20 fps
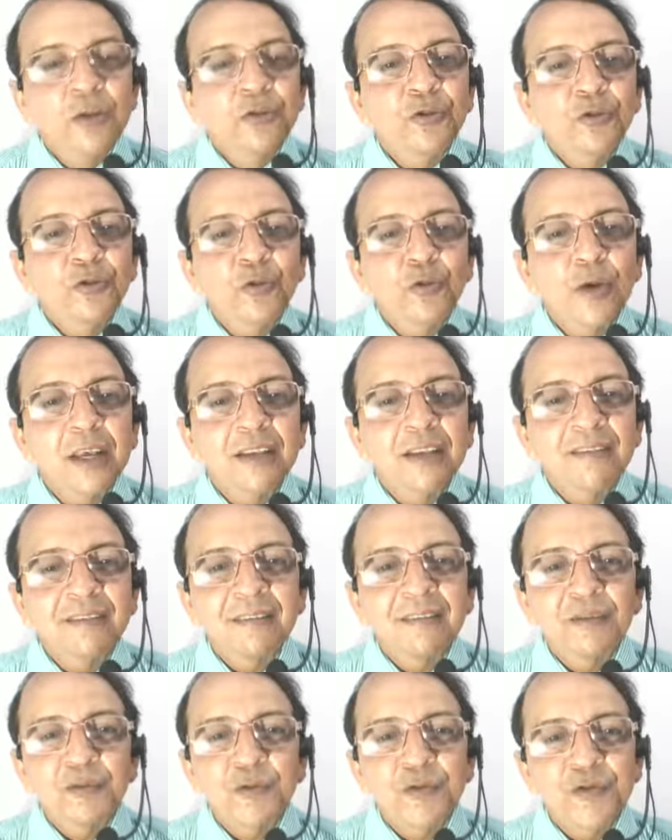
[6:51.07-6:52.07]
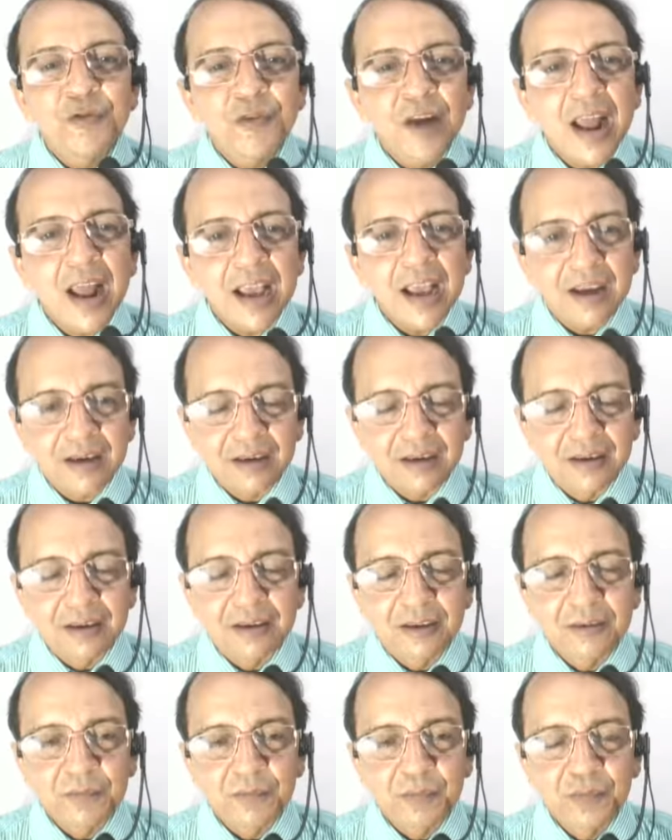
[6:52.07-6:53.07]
Swiss franc.